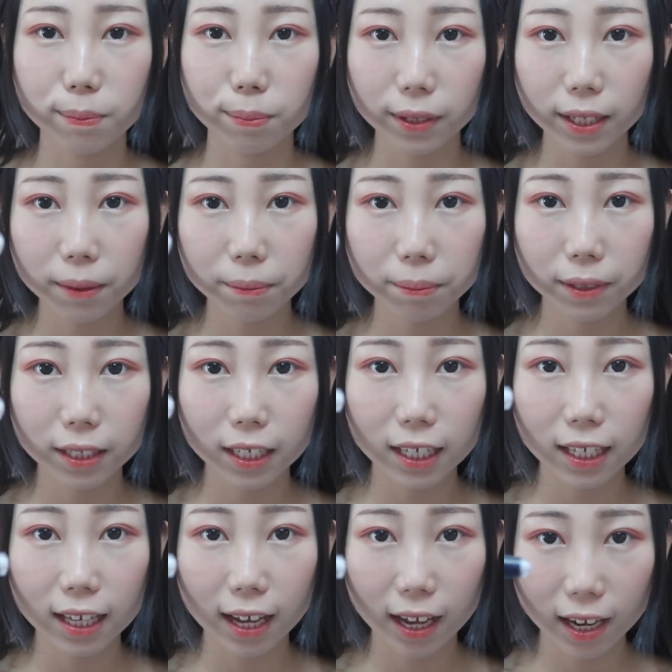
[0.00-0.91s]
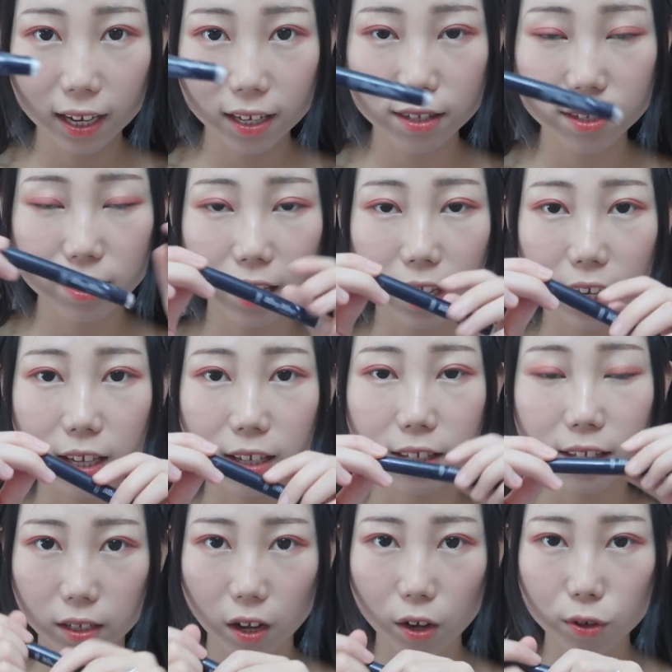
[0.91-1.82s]
bling bling eye stick,
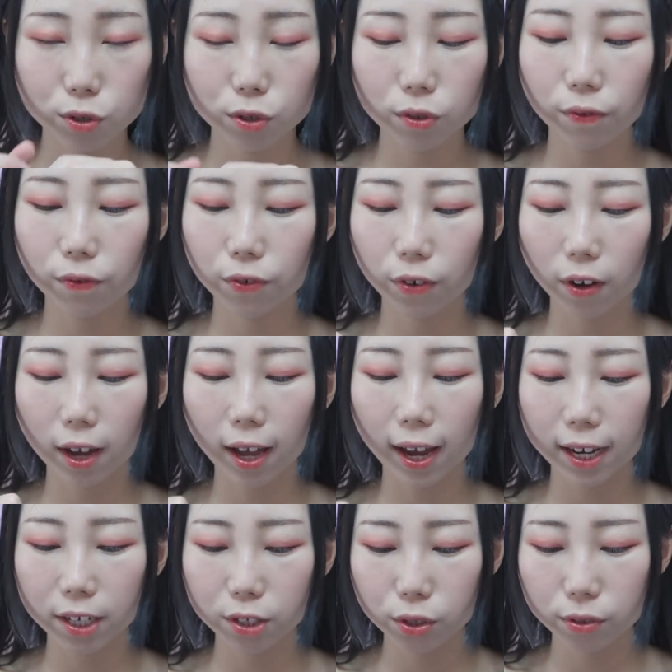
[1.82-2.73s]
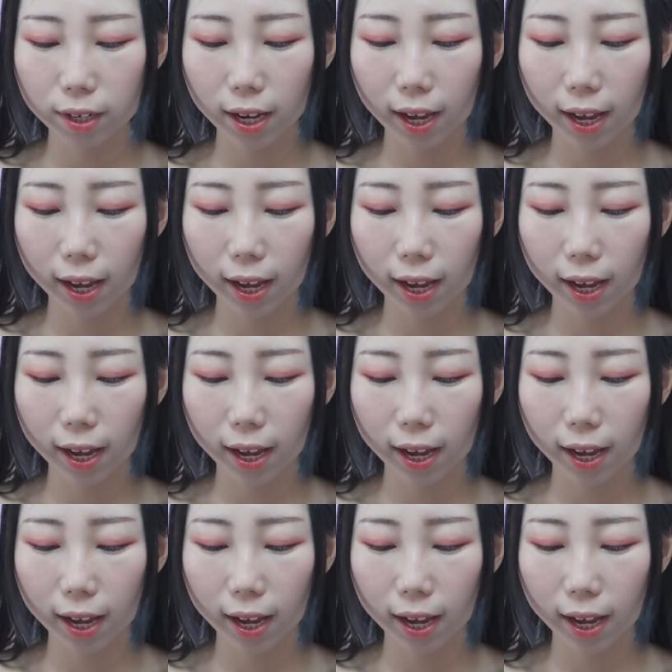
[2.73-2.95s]
also from Etude